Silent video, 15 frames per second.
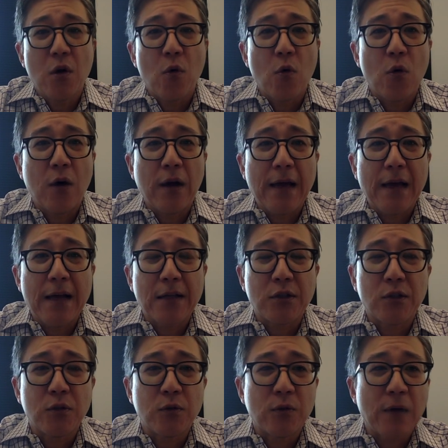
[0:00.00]
where I had
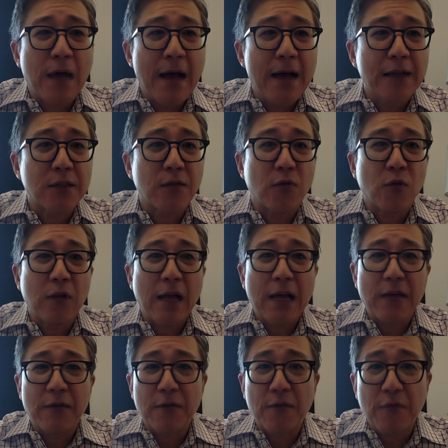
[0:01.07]
to ask for a lot
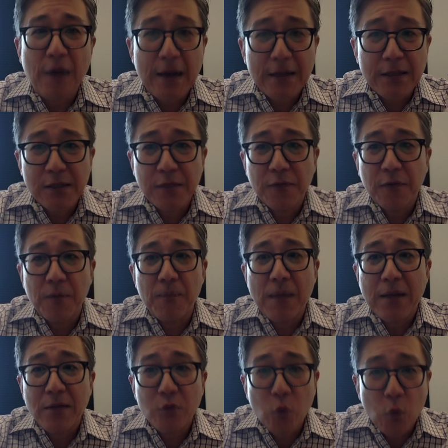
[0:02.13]
of advice from
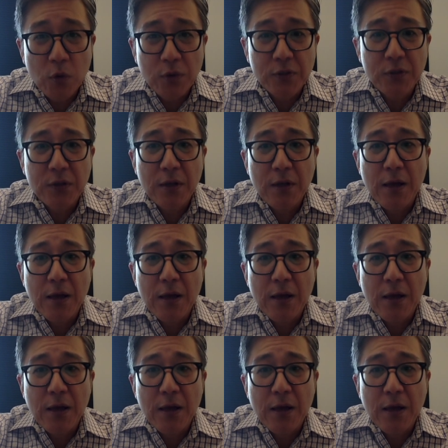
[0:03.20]
mentors.